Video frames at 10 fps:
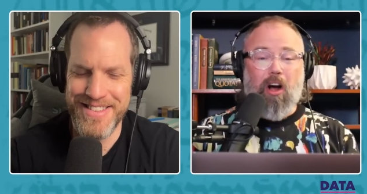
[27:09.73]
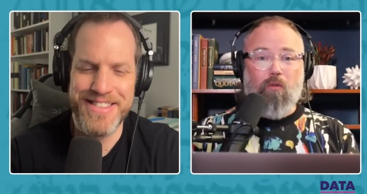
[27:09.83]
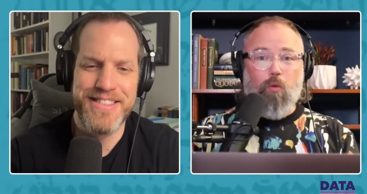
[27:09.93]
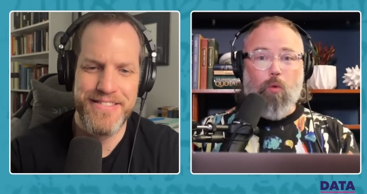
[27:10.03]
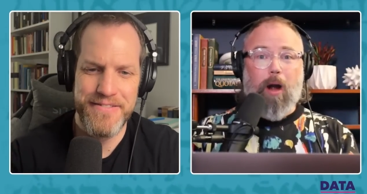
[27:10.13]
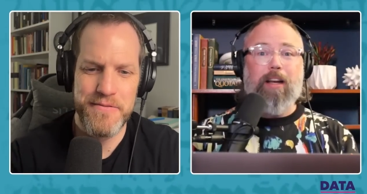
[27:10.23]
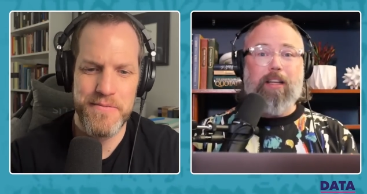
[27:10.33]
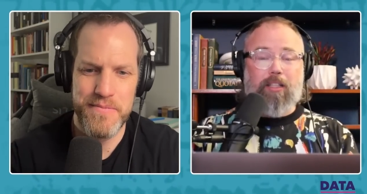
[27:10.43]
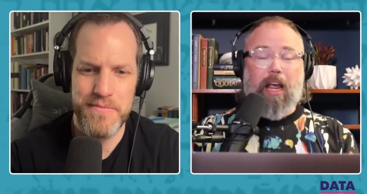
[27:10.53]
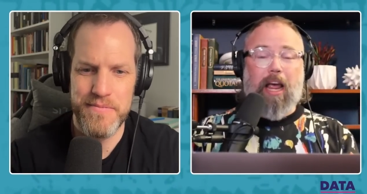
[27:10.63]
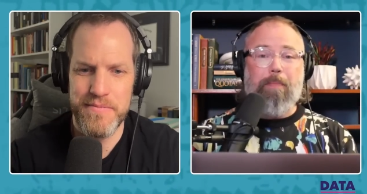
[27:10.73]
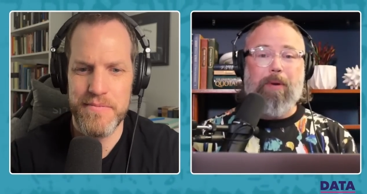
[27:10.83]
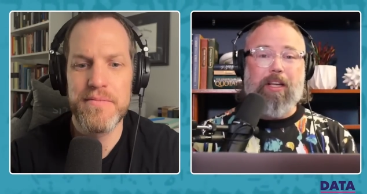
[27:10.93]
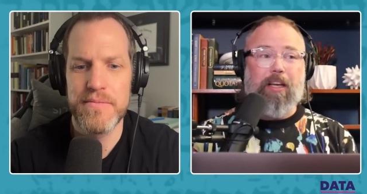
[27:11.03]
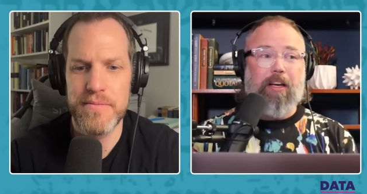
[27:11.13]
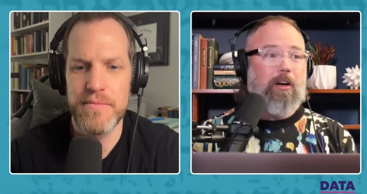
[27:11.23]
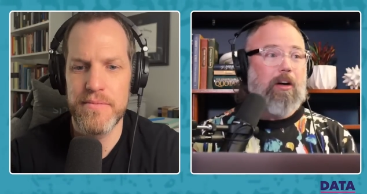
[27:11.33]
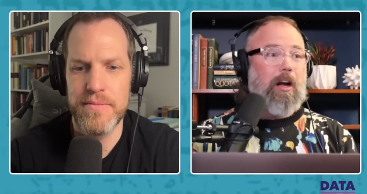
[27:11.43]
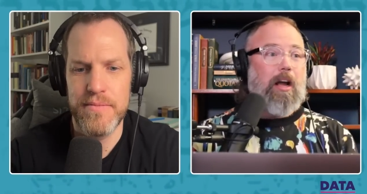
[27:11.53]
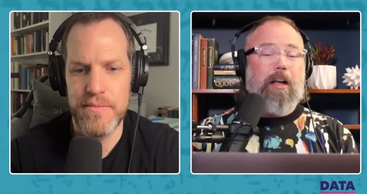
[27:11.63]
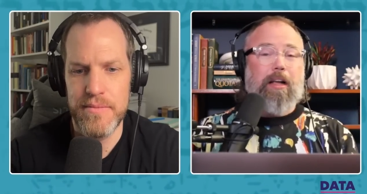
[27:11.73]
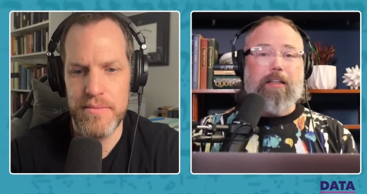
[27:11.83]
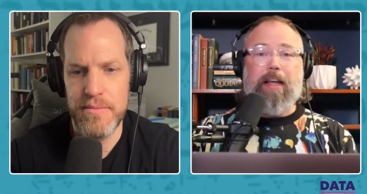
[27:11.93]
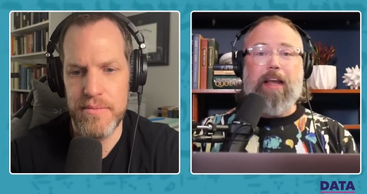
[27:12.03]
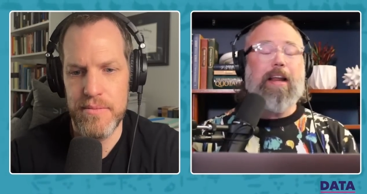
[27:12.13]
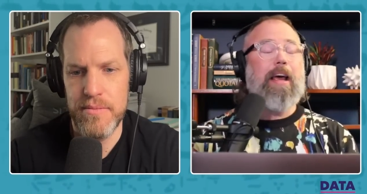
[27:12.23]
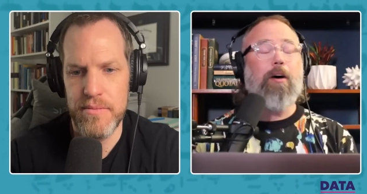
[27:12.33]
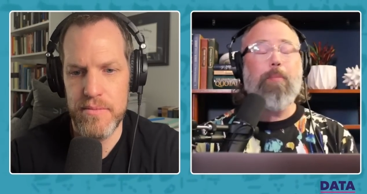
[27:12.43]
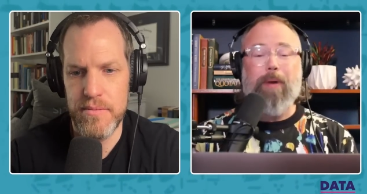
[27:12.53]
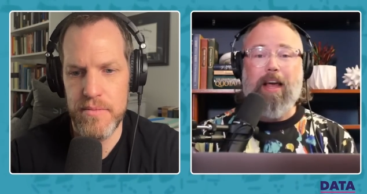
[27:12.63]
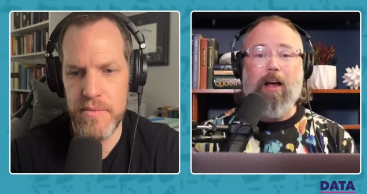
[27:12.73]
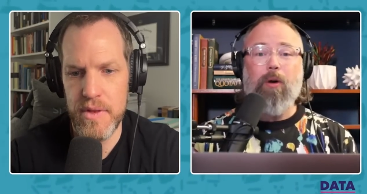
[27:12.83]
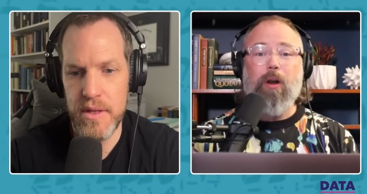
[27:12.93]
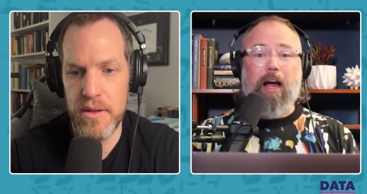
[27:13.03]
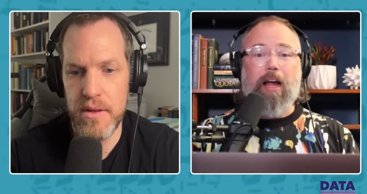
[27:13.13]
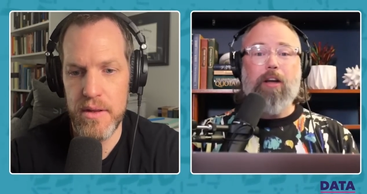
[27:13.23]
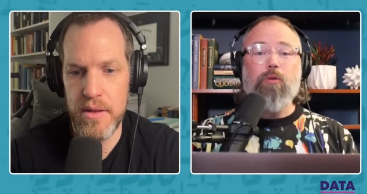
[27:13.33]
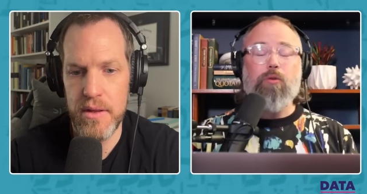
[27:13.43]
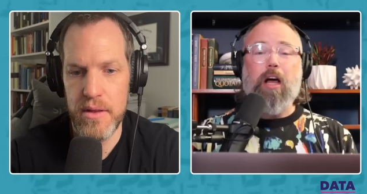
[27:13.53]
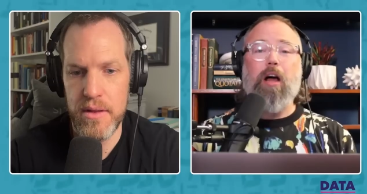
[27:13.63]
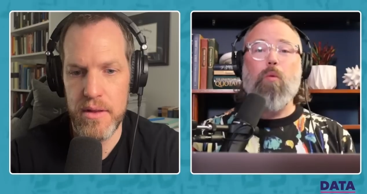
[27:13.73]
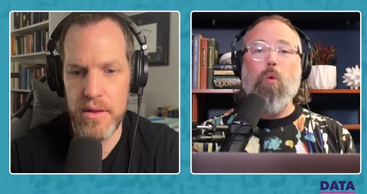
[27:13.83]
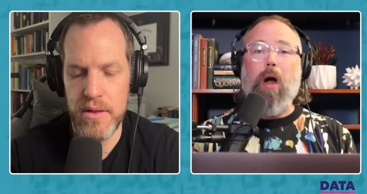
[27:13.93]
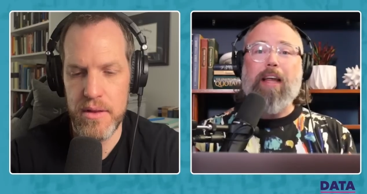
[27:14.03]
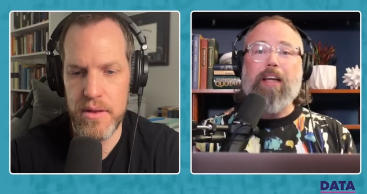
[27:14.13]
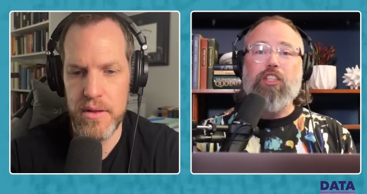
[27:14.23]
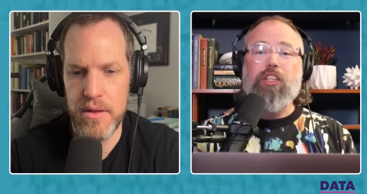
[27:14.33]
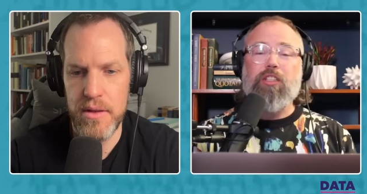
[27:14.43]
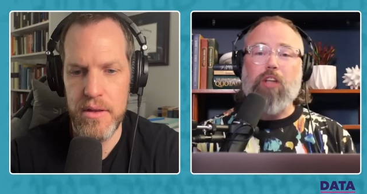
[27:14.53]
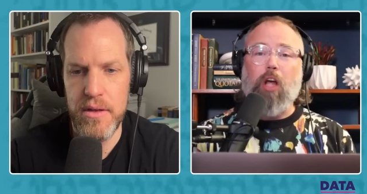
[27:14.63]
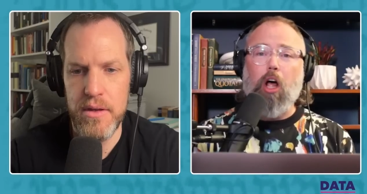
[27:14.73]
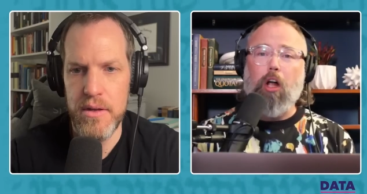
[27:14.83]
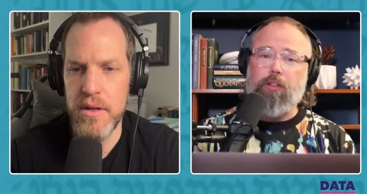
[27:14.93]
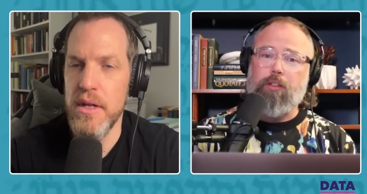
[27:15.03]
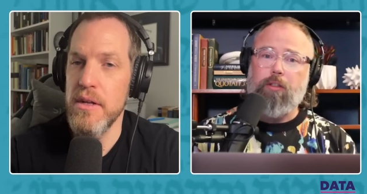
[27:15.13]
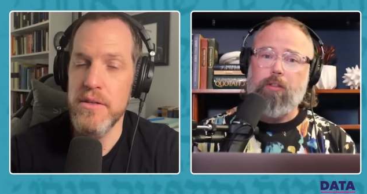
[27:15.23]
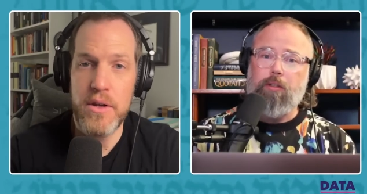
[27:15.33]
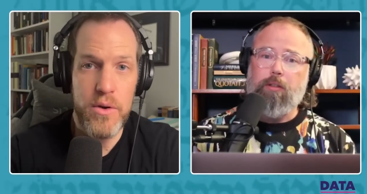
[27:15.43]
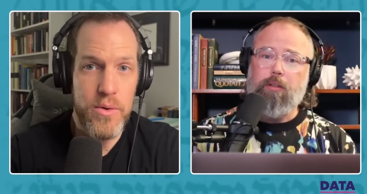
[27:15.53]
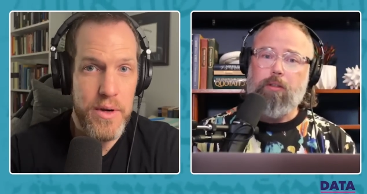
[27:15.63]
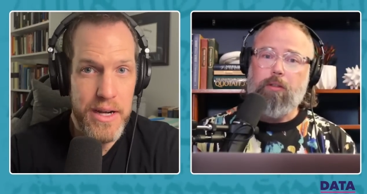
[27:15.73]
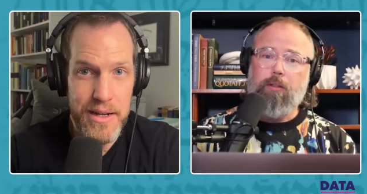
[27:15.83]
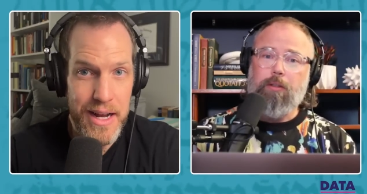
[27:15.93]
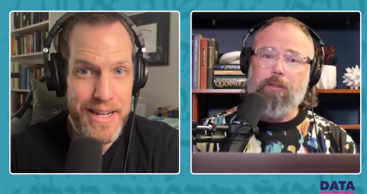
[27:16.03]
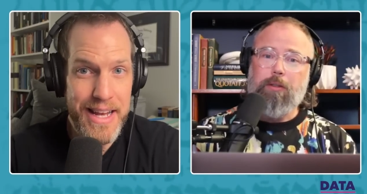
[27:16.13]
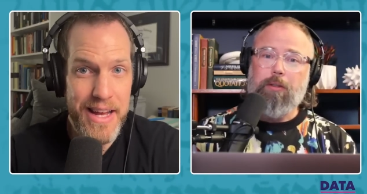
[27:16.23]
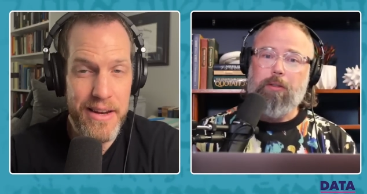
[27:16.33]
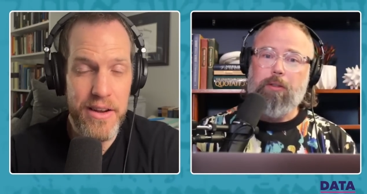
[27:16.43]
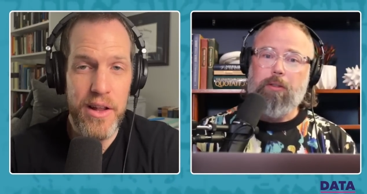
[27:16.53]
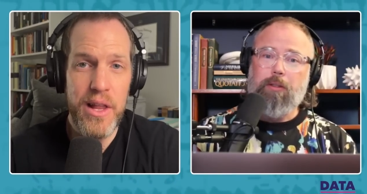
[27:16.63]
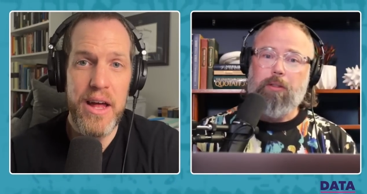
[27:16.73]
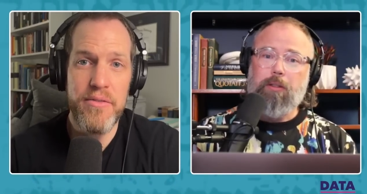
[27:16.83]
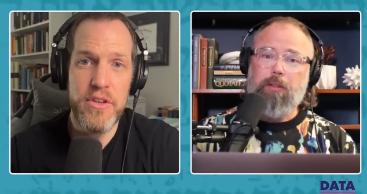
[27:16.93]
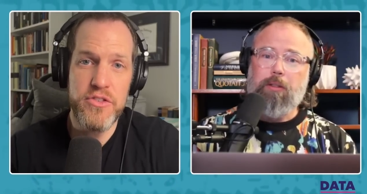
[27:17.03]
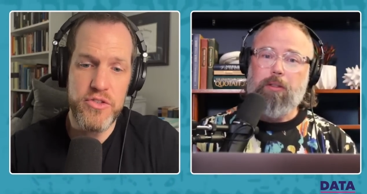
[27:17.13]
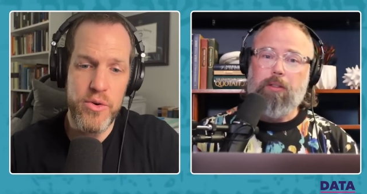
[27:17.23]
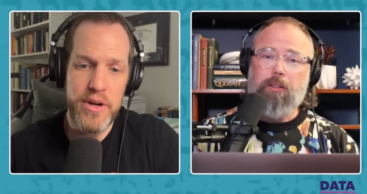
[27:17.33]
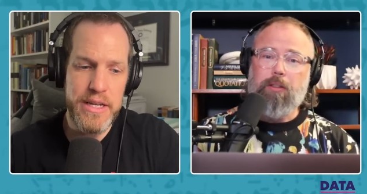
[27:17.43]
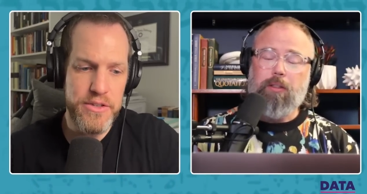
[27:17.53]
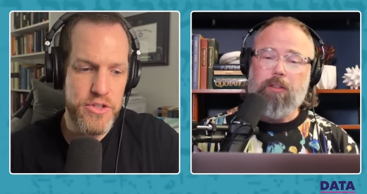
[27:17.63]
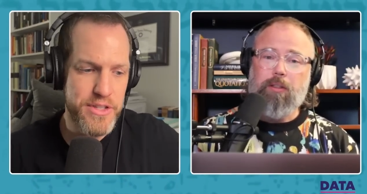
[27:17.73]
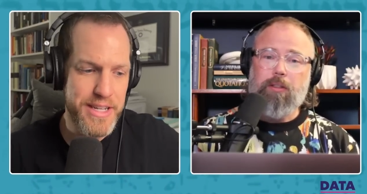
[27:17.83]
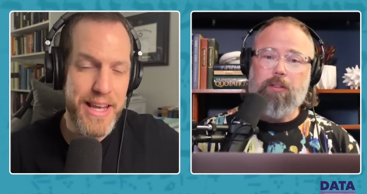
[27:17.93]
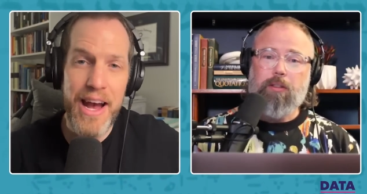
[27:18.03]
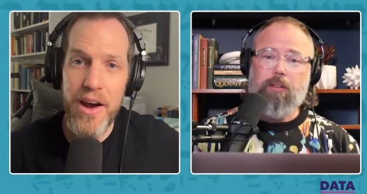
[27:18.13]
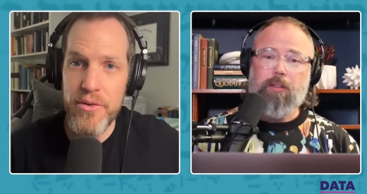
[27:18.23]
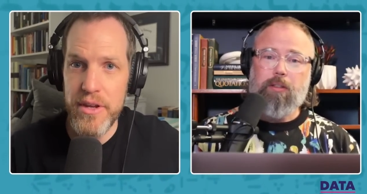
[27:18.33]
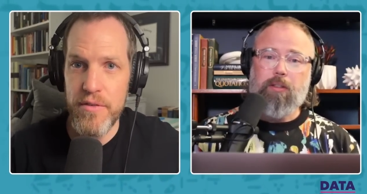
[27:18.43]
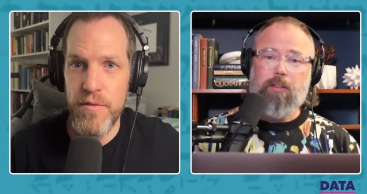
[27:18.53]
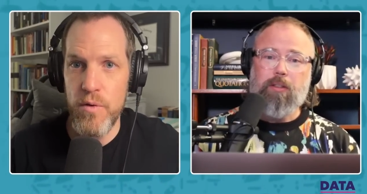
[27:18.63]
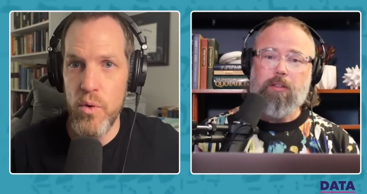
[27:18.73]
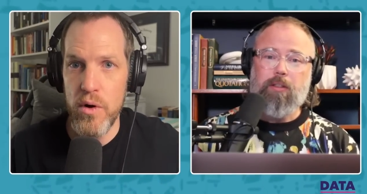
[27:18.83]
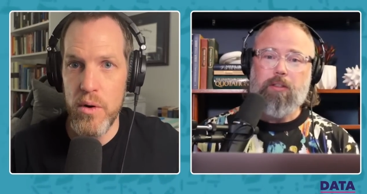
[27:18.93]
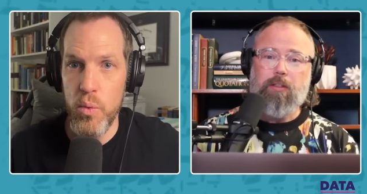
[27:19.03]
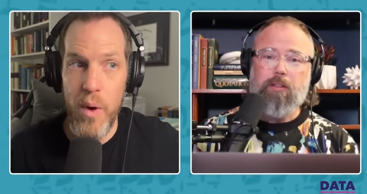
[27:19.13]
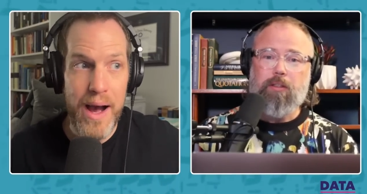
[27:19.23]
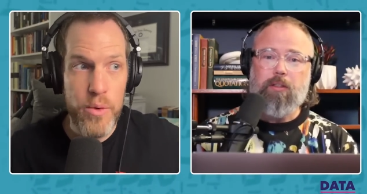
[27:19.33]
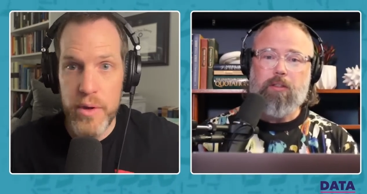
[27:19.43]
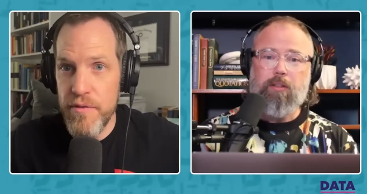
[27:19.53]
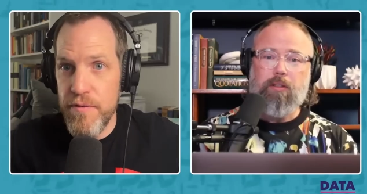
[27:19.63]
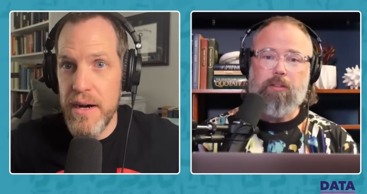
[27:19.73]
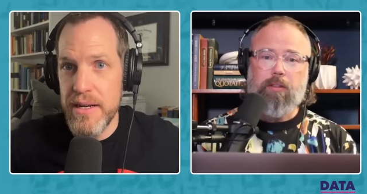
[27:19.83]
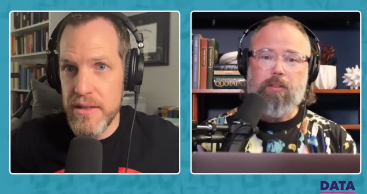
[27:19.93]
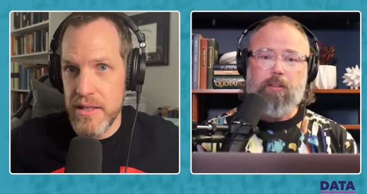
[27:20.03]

Speaker 1: of what is happening here. Dan, help me out. I do not. Why is she
Speaker 2: salt? So uh, again, a lot of this story is just accounting for why we find